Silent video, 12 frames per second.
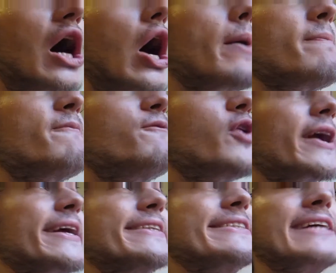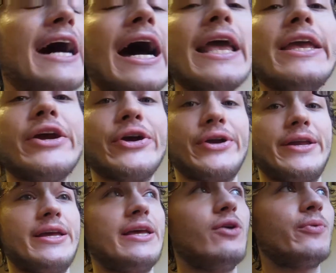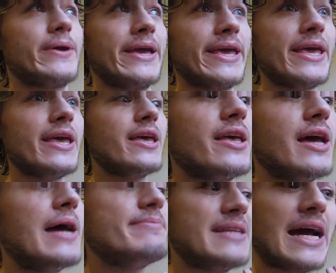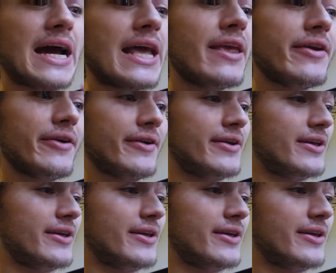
I'm freaking tired, okay? I'm tired.